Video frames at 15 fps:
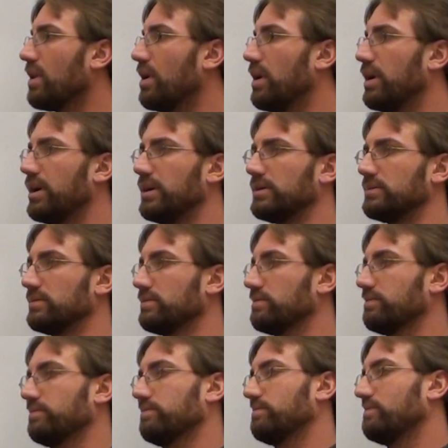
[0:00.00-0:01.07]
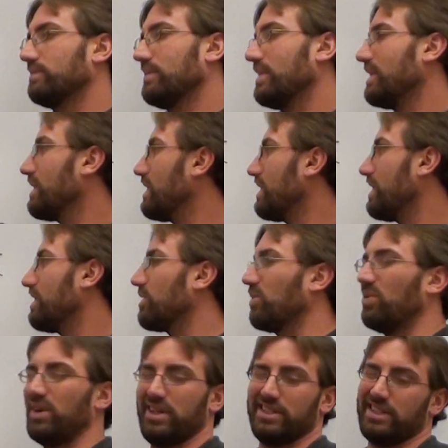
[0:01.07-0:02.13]
Um, either
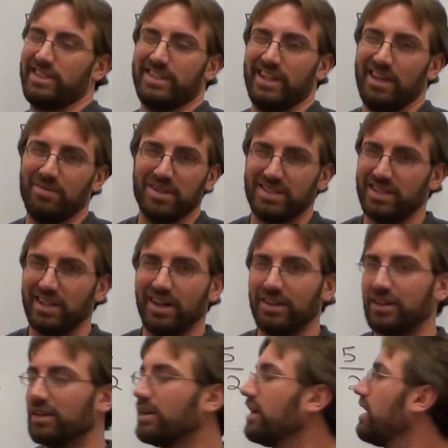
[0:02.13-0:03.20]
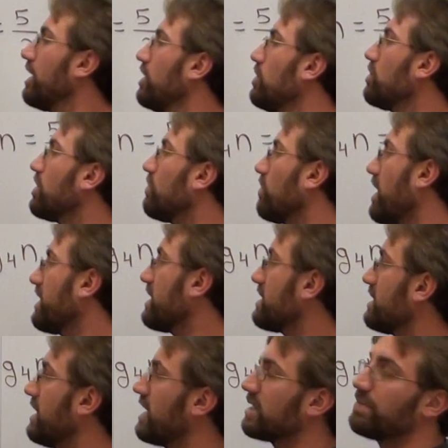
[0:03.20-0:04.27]
one is the same as the other. You can write
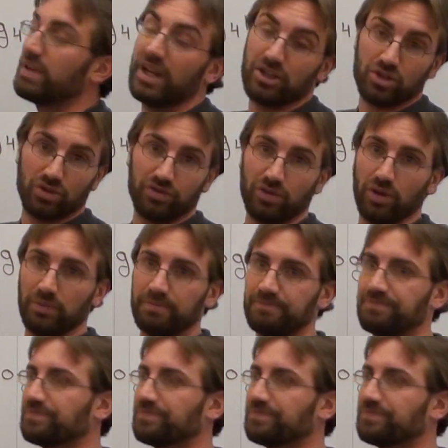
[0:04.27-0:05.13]
this in exponential form.